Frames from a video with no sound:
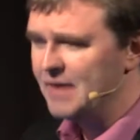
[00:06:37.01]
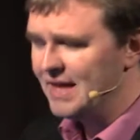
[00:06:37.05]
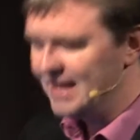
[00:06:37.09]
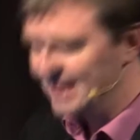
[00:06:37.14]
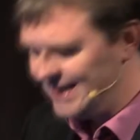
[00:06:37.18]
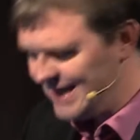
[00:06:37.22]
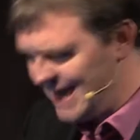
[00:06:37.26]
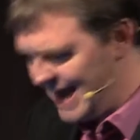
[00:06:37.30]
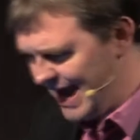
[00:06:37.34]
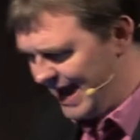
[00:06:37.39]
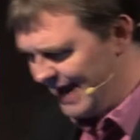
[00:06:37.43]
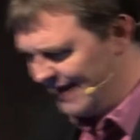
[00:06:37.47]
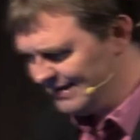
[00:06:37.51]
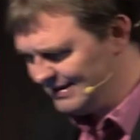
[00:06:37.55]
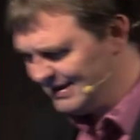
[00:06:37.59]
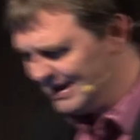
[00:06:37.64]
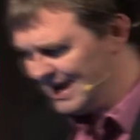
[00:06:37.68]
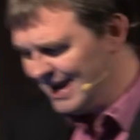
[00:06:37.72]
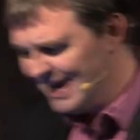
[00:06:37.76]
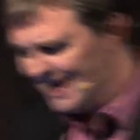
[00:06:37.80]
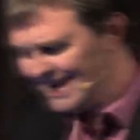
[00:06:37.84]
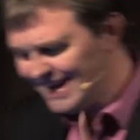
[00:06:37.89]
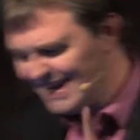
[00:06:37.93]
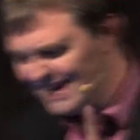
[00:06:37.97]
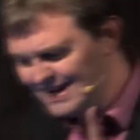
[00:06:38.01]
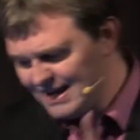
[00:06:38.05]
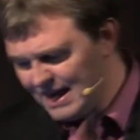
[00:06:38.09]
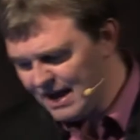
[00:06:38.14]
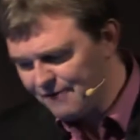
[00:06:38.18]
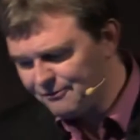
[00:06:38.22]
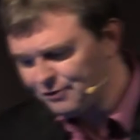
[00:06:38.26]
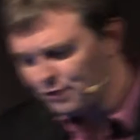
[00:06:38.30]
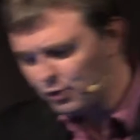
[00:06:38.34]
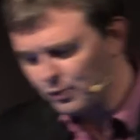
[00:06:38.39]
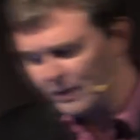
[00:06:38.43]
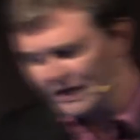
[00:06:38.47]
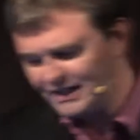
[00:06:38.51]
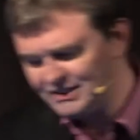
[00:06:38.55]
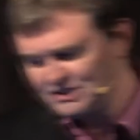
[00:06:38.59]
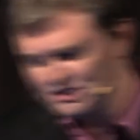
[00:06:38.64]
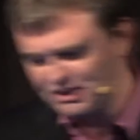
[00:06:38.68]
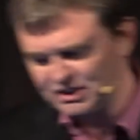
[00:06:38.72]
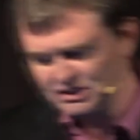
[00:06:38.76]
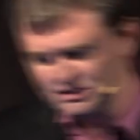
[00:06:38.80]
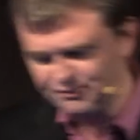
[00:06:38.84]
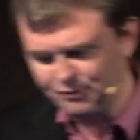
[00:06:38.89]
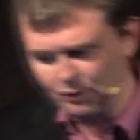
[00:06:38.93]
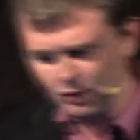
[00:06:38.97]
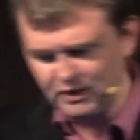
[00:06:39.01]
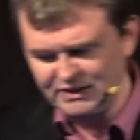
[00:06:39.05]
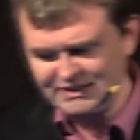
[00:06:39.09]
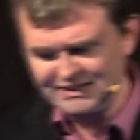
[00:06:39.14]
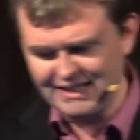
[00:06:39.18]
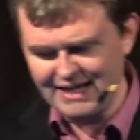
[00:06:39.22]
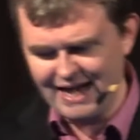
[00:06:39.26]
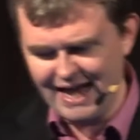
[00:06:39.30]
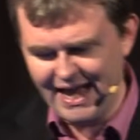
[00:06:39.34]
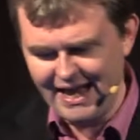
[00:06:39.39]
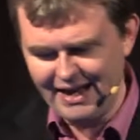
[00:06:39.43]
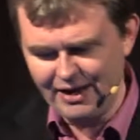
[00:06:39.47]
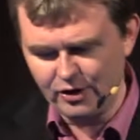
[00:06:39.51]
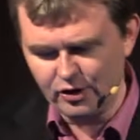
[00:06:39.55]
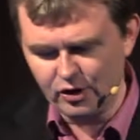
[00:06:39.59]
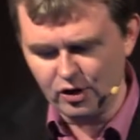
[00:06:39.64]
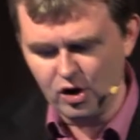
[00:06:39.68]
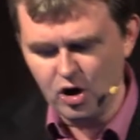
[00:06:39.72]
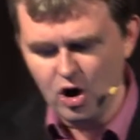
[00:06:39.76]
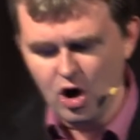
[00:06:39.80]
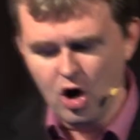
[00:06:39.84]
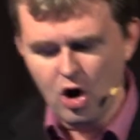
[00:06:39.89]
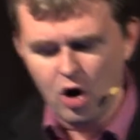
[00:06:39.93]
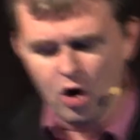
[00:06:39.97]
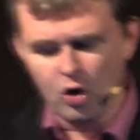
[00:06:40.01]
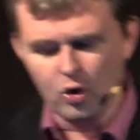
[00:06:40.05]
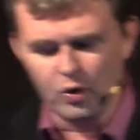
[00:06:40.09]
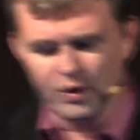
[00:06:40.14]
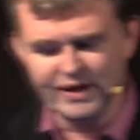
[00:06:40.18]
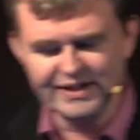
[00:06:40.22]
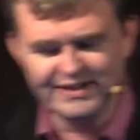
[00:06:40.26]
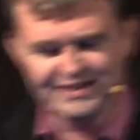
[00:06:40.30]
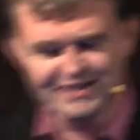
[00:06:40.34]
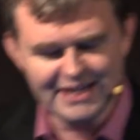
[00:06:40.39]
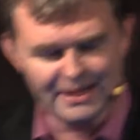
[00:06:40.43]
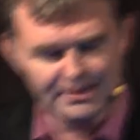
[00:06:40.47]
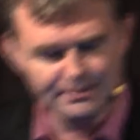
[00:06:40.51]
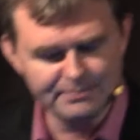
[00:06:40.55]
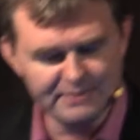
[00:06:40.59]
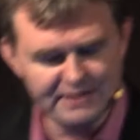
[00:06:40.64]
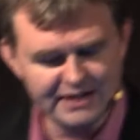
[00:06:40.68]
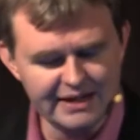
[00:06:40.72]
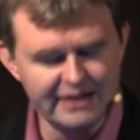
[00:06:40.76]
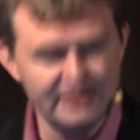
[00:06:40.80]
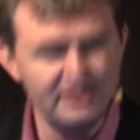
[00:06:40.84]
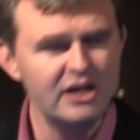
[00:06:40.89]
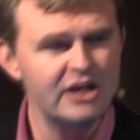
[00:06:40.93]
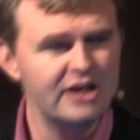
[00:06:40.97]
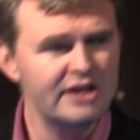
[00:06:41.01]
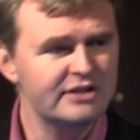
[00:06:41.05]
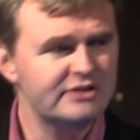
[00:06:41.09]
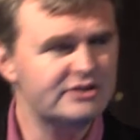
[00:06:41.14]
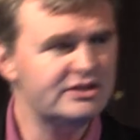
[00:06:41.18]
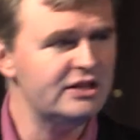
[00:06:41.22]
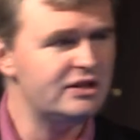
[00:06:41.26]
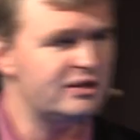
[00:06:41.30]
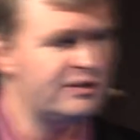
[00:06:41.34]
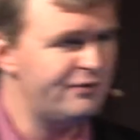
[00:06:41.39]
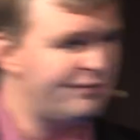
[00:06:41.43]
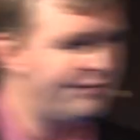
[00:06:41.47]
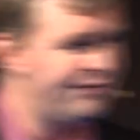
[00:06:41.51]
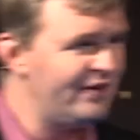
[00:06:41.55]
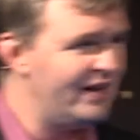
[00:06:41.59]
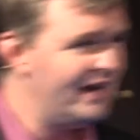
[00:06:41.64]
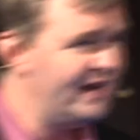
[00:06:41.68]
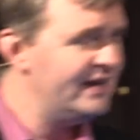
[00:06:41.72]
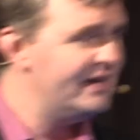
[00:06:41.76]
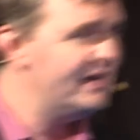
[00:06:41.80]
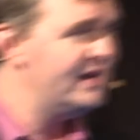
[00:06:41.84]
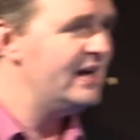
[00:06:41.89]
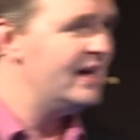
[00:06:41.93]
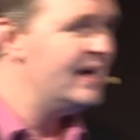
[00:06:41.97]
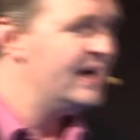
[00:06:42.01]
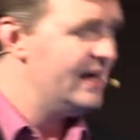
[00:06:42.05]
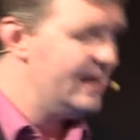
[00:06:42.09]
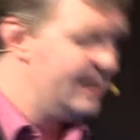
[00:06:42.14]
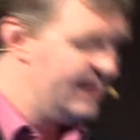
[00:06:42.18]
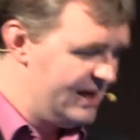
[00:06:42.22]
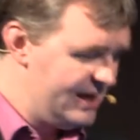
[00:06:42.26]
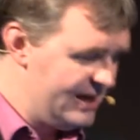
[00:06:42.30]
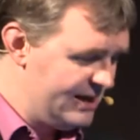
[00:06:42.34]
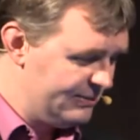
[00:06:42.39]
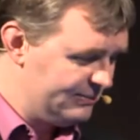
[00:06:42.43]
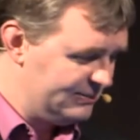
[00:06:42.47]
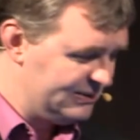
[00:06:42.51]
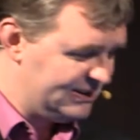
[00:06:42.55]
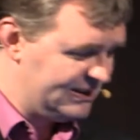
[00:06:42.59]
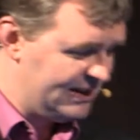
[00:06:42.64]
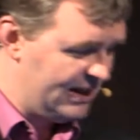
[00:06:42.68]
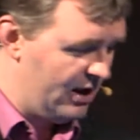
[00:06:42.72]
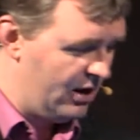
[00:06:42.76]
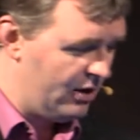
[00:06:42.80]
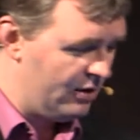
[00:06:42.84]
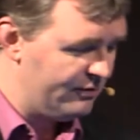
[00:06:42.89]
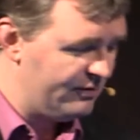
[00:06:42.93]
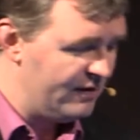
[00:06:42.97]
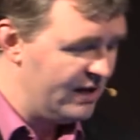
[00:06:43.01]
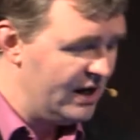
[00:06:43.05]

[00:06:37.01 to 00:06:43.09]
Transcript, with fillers: Yet he never raised his voice in anger or attempted to defend himself.